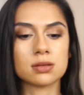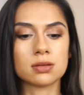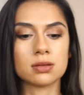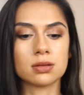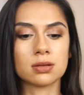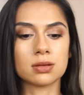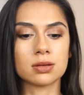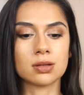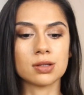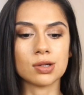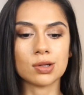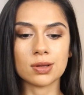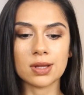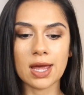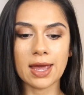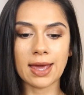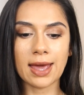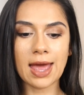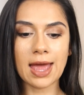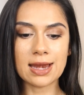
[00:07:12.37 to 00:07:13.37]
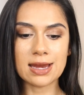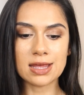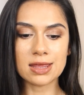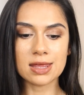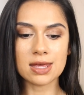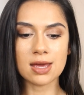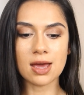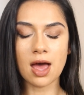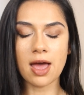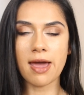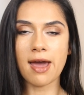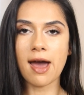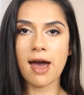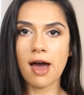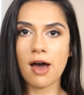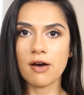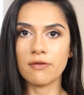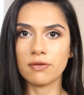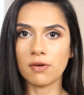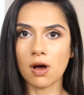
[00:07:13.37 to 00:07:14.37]
look like anything I
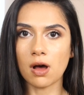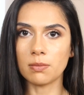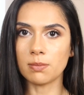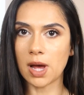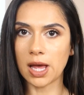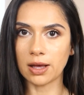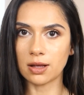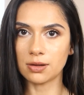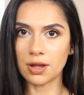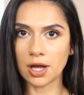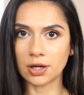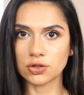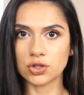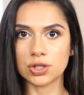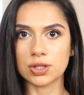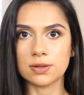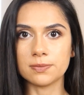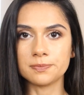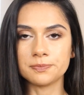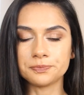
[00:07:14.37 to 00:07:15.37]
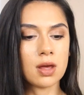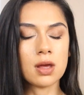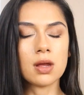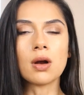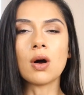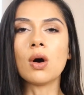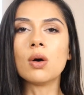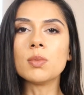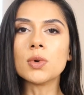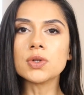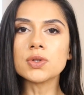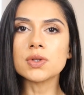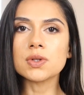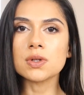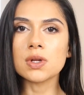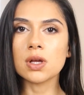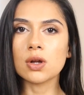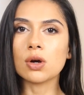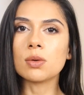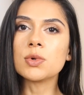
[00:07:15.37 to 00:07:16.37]
have on my collection. It
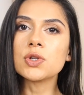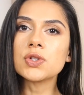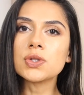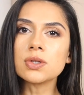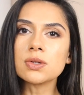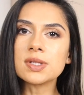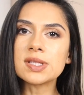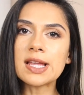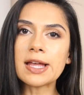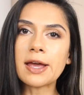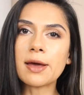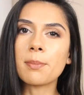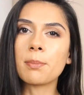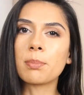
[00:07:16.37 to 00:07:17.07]
almost looks like a